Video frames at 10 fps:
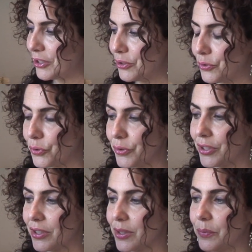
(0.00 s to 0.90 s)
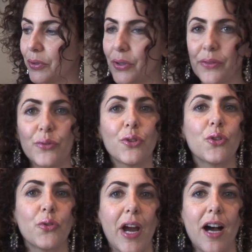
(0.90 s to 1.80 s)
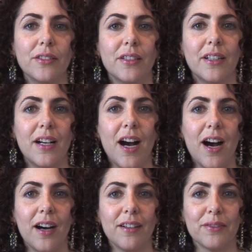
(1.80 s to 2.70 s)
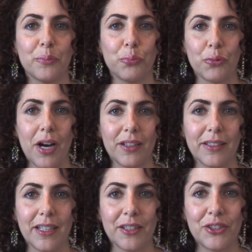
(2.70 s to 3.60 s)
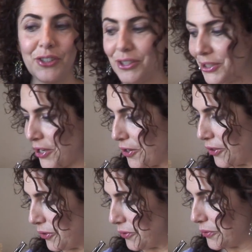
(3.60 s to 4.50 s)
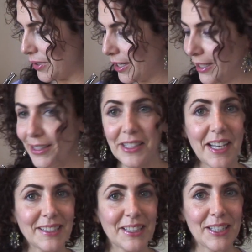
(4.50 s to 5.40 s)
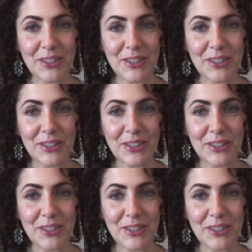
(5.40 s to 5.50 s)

nutritious, beautiful crown of broccoli. So let's get